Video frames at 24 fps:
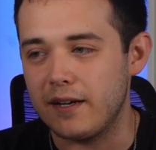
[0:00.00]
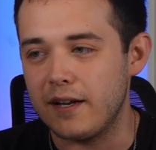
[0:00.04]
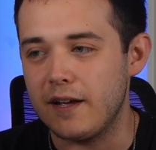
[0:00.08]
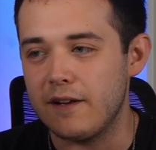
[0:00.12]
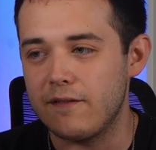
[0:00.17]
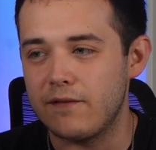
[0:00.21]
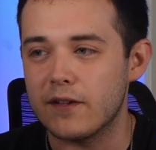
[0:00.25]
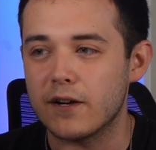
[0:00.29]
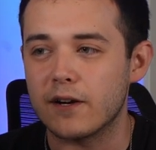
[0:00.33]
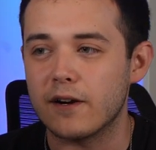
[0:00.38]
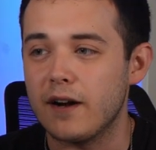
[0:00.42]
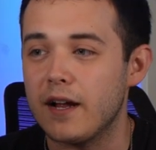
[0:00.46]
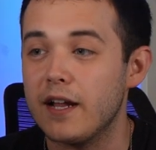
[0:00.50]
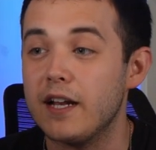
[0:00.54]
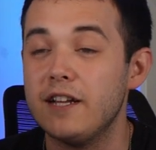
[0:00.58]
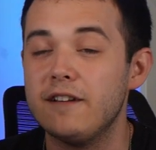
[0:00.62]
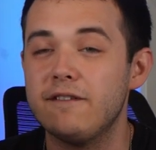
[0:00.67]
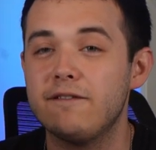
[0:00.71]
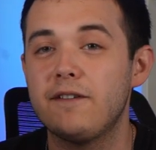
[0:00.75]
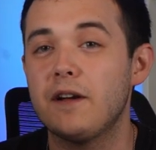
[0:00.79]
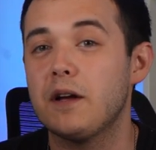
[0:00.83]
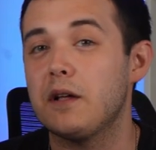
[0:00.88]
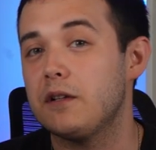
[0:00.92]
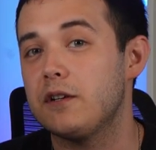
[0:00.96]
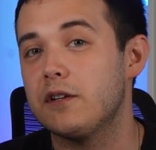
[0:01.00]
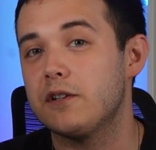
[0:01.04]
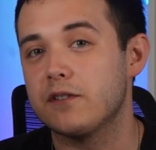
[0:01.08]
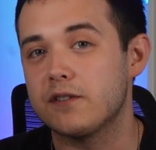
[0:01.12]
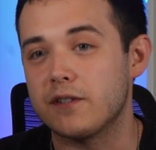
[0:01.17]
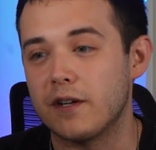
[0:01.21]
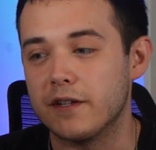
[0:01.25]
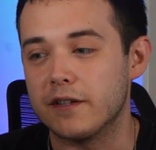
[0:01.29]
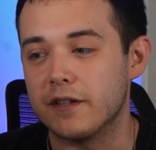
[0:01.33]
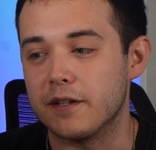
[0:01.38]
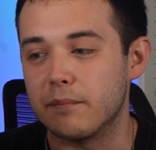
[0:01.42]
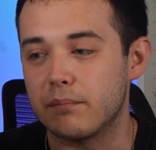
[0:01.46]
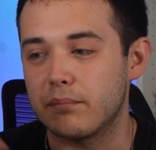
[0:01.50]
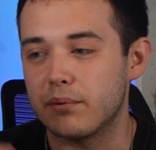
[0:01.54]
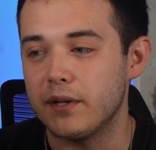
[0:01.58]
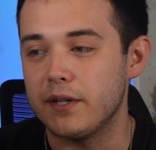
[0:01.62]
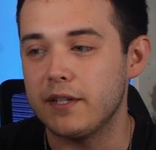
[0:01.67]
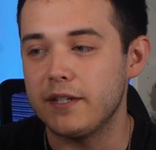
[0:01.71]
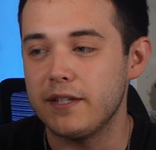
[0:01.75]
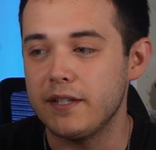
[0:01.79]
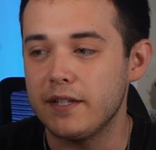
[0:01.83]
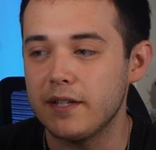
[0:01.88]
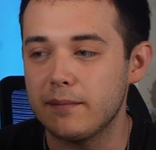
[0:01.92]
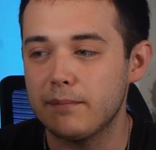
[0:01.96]
if there are any failures on the
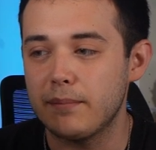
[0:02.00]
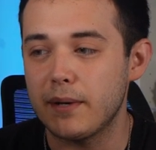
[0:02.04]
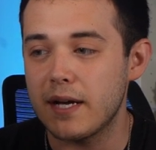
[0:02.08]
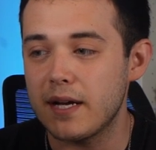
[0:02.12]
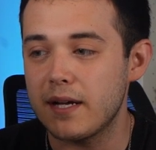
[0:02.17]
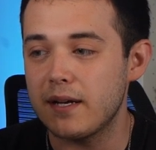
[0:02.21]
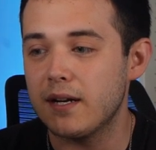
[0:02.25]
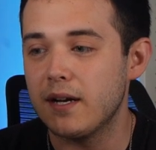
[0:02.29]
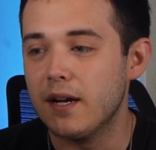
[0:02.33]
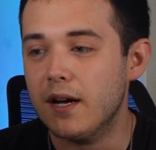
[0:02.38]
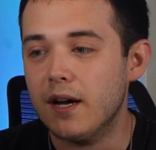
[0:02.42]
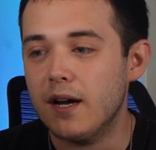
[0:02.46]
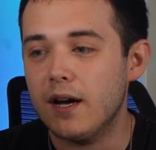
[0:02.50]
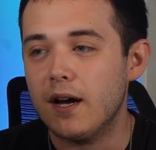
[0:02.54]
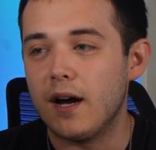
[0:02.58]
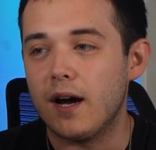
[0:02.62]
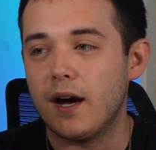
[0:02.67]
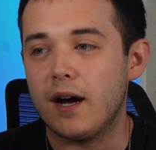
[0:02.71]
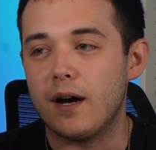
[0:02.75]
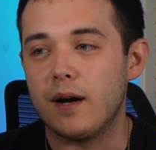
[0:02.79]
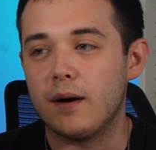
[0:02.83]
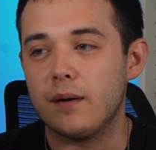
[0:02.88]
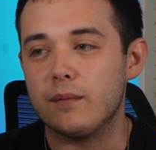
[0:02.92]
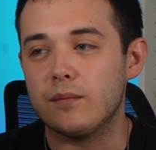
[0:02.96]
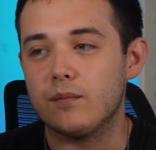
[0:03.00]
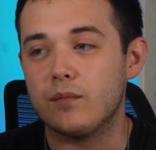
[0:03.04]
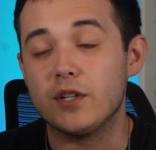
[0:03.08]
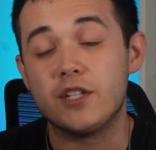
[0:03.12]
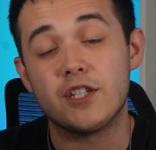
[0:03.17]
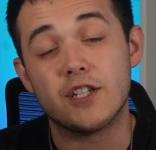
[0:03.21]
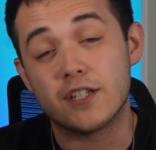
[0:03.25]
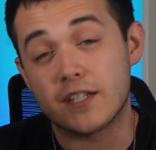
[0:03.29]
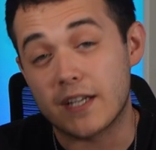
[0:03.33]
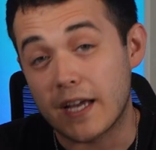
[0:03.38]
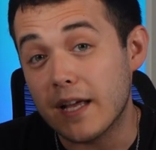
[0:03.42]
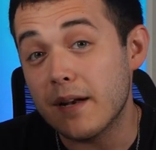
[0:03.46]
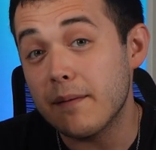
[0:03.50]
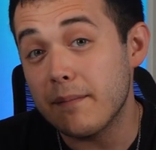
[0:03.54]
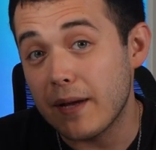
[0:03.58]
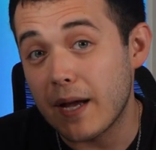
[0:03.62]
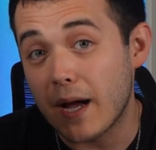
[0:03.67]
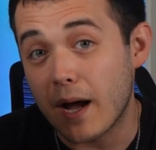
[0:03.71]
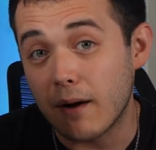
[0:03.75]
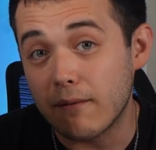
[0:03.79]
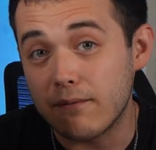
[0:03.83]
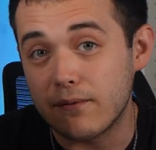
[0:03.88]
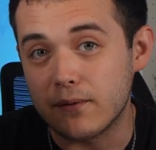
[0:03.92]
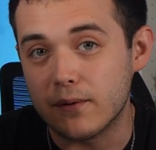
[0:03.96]
printing bed, which it can be
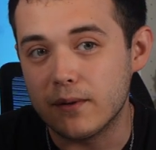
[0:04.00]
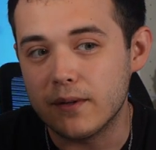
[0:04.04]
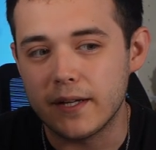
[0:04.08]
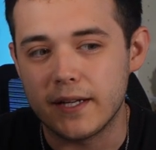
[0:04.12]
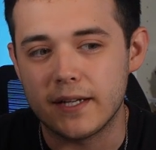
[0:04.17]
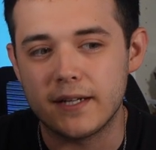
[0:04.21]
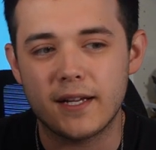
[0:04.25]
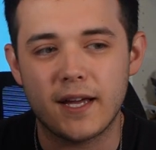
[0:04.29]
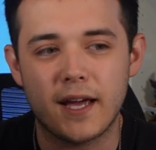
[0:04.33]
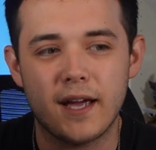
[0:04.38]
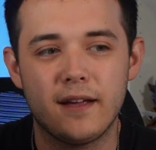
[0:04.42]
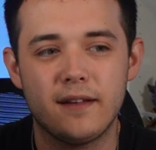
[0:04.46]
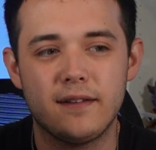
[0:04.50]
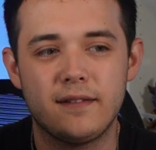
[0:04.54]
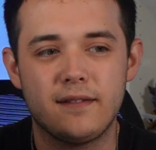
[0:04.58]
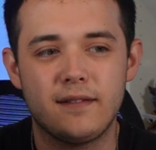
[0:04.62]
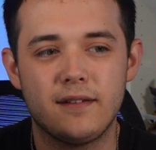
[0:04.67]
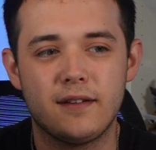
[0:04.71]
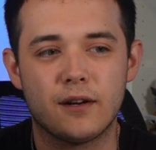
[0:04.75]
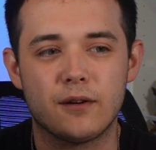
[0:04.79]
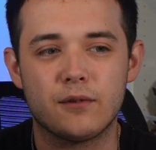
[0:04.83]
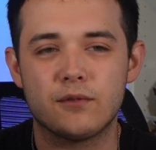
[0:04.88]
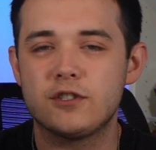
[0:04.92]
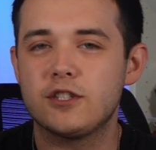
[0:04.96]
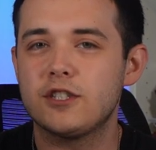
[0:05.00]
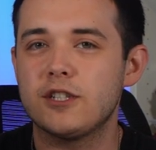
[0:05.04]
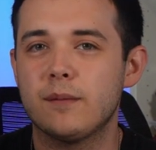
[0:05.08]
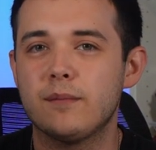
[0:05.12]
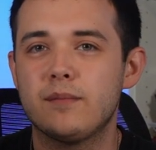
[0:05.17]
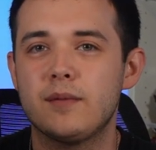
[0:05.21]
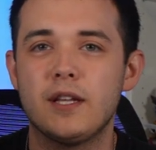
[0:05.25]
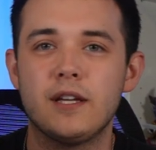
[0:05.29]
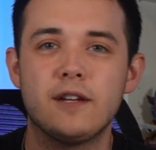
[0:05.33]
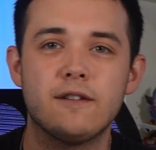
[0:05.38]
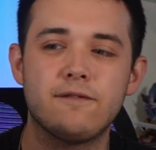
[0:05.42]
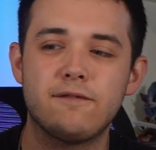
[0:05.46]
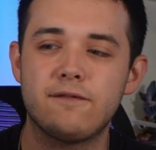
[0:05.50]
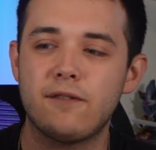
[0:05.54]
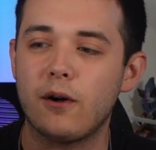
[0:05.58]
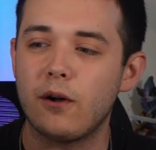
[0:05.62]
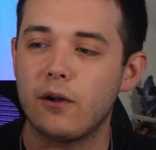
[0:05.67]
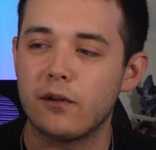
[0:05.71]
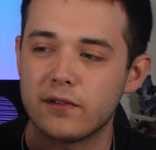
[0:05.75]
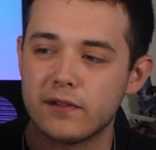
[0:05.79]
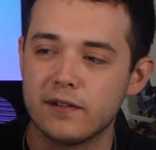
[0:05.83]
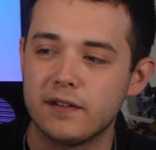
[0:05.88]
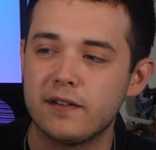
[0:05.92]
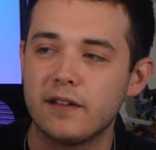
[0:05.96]
helpful in case, you know, something
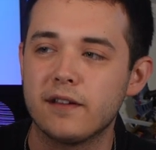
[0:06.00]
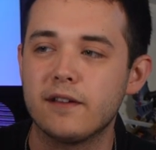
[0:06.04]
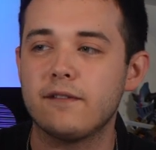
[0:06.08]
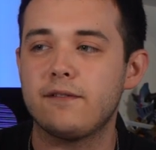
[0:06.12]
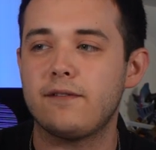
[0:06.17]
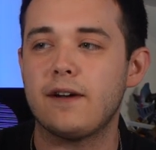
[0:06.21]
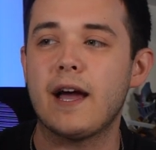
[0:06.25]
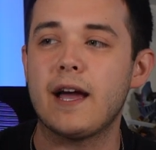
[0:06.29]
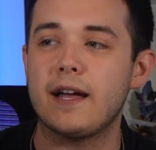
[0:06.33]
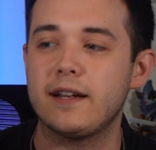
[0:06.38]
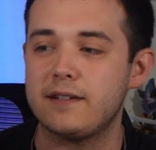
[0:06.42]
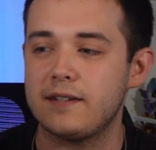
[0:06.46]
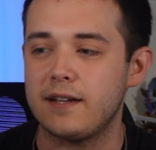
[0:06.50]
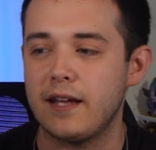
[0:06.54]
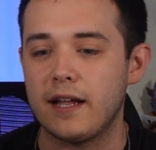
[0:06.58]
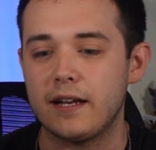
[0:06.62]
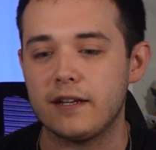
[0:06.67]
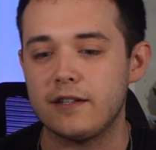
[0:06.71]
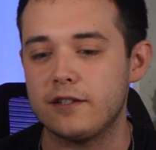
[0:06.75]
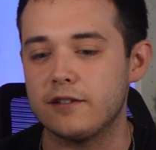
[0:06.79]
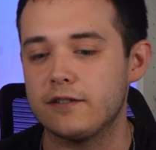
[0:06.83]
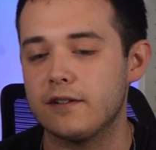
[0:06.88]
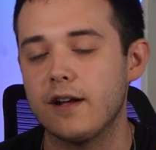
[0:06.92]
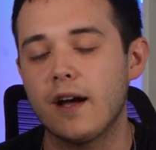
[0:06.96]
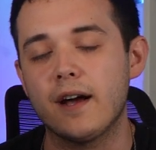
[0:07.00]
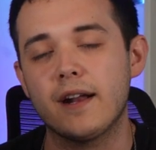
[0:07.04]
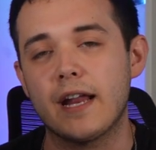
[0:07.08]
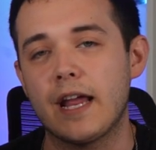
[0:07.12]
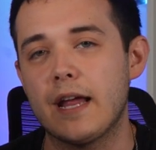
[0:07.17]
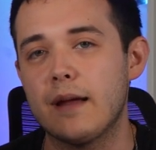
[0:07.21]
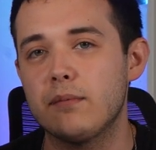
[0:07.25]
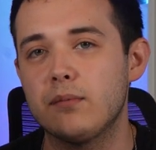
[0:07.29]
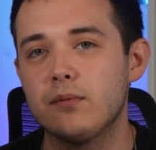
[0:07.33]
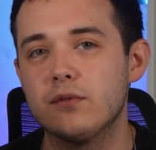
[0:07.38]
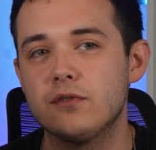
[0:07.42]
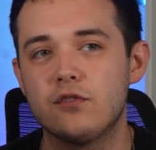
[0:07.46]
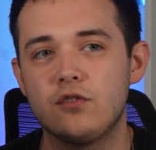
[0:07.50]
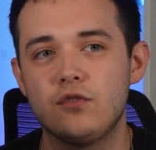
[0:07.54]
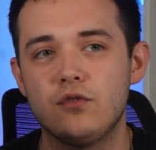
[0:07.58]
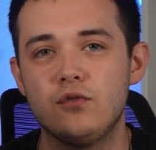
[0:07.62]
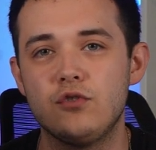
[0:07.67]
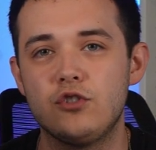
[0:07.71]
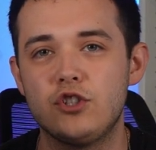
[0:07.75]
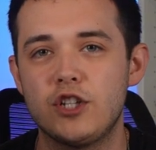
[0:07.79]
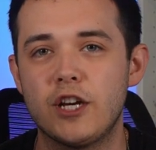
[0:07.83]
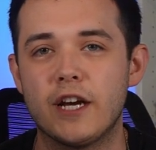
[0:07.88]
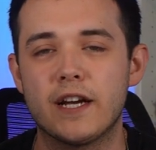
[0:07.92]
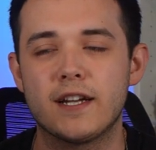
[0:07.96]
falls into the vat and you're not able to
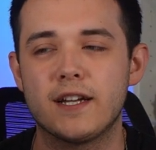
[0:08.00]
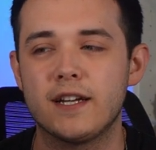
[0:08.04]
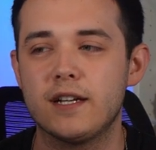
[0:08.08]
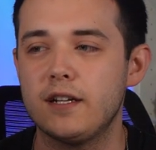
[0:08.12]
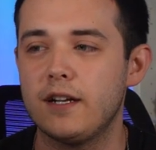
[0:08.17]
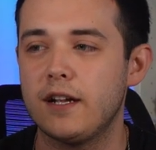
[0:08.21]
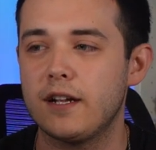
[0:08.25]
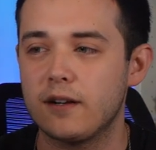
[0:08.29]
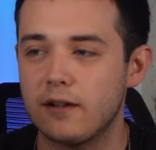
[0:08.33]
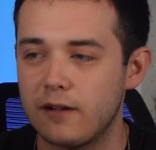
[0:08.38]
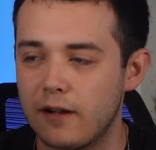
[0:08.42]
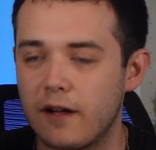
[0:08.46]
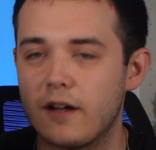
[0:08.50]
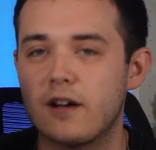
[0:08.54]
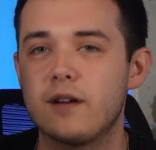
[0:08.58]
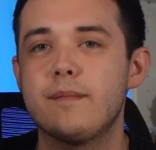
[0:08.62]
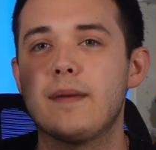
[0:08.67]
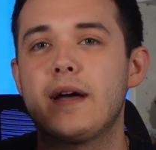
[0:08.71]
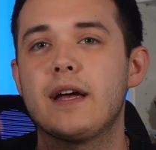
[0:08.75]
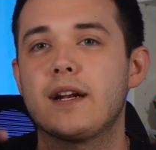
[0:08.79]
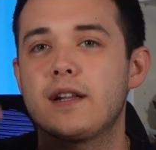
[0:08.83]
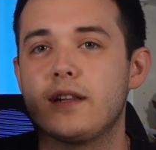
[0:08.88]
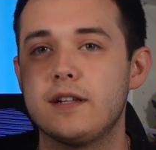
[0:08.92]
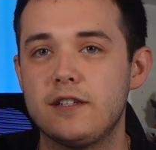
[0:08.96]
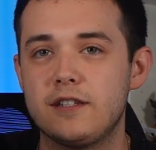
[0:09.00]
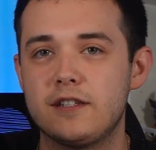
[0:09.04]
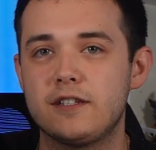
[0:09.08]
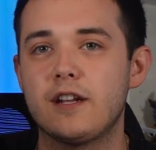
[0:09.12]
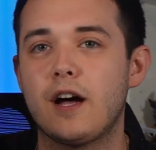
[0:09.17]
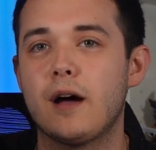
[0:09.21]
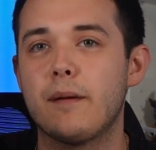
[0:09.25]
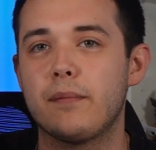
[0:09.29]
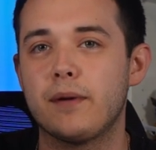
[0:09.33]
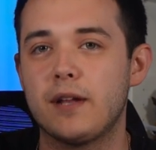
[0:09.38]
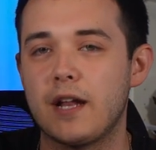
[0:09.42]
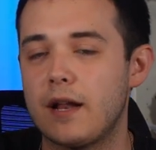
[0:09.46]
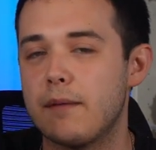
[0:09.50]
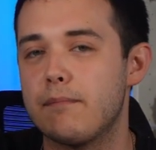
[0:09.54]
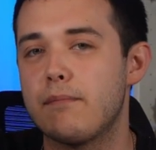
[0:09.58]
check it. It'll automatically stop it